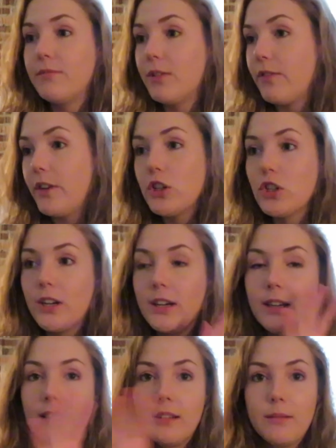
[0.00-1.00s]

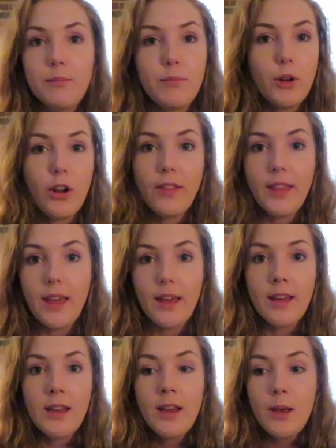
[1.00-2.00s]
refresher, put it on
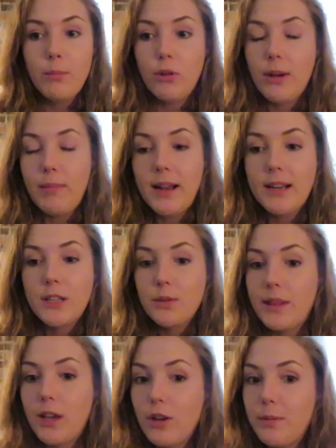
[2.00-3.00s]
their beauty blenders
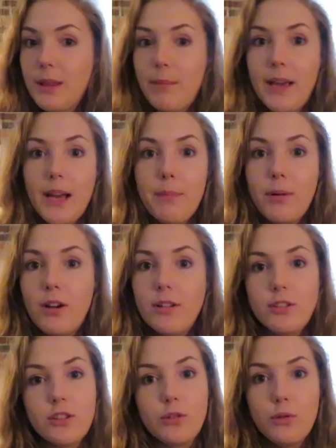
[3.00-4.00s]
when they're gonna put their makeup on.
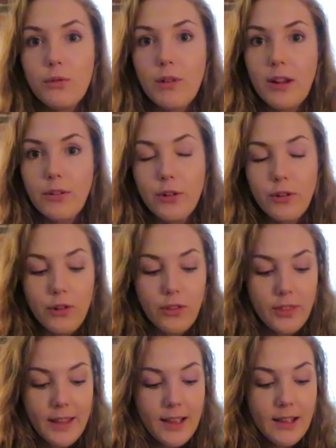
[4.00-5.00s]
Just all around heard
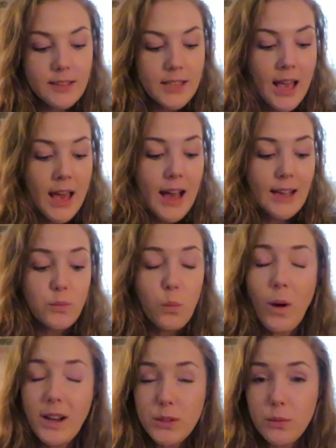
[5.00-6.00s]
good things, as
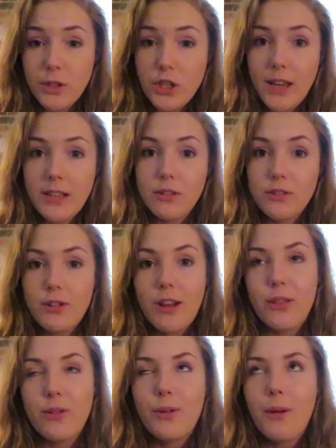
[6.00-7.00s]
well as witch hazel. So
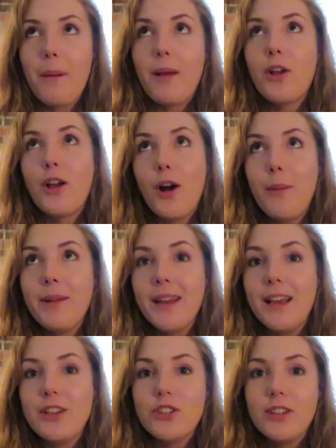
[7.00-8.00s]
I thought,
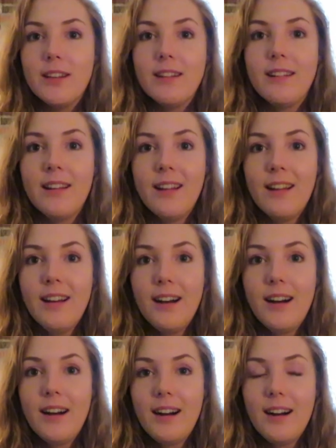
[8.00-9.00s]
combination,
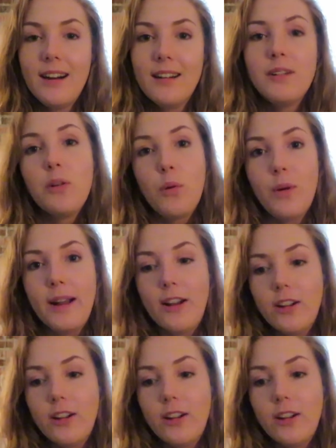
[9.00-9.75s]
why